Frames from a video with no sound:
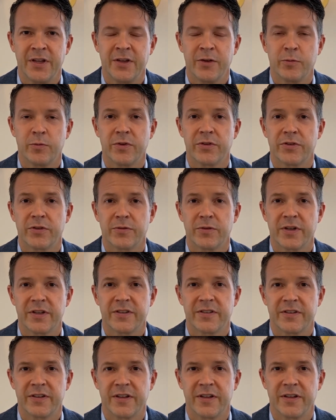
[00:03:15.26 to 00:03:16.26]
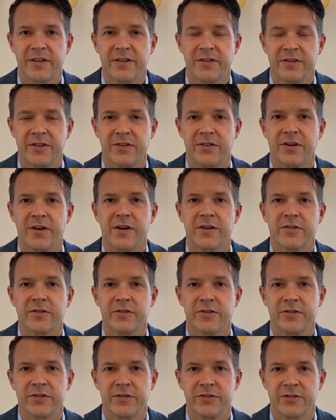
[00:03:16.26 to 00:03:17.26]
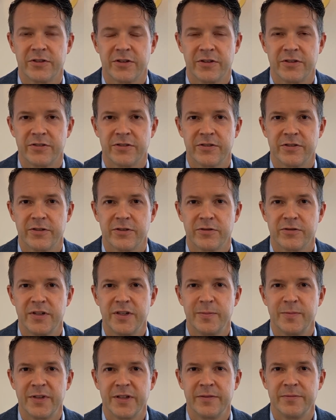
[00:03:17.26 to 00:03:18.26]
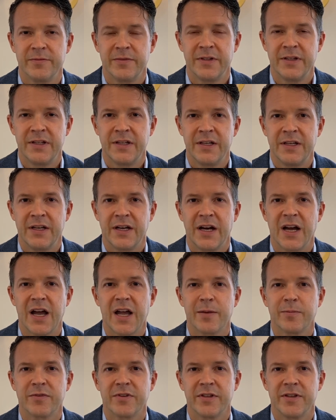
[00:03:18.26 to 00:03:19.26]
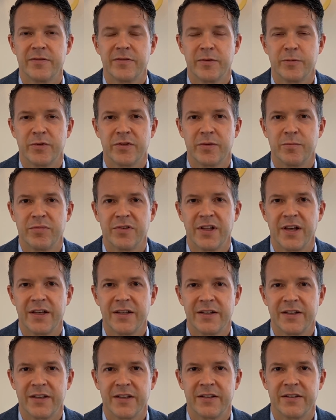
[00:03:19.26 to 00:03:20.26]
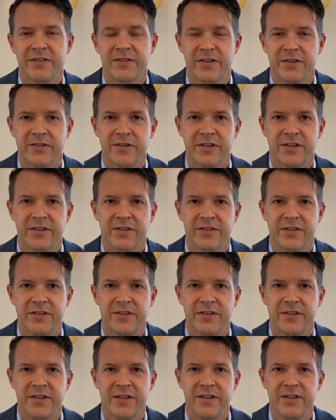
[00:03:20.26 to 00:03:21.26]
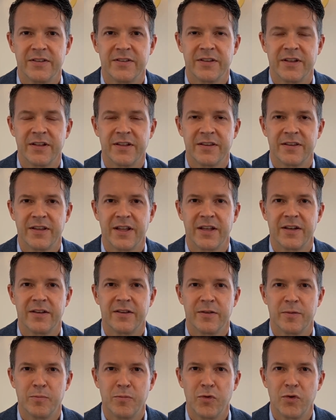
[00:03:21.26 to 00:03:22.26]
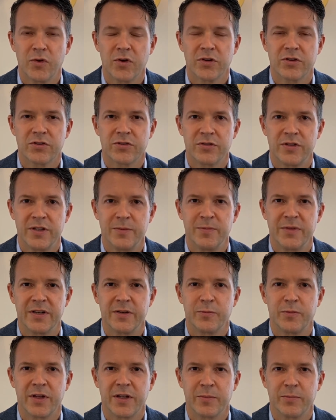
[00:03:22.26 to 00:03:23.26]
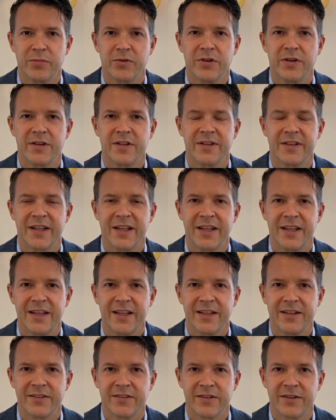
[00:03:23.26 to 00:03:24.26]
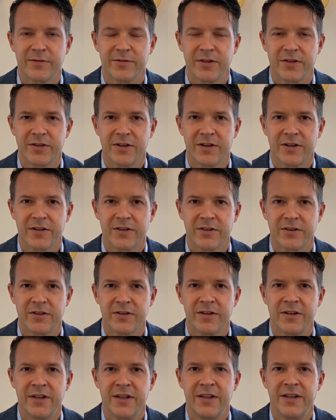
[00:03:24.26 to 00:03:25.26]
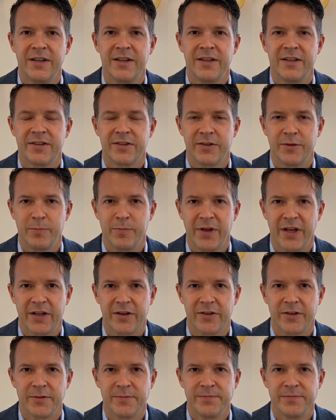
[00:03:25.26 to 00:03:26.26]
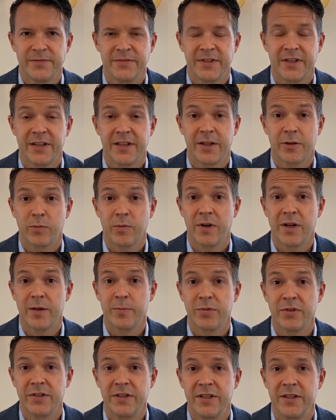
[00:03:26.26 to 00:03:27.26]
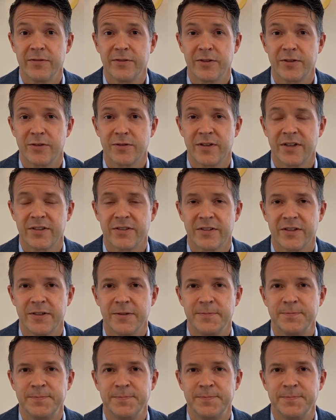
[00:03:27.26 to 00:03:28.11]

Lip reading: With Durysta, the doctor is in charge of the treatment. I believe that with a blinding, serious disease, that the more treatment we can put in the hands of the doctor, the better. And that's why I believe in Durysta.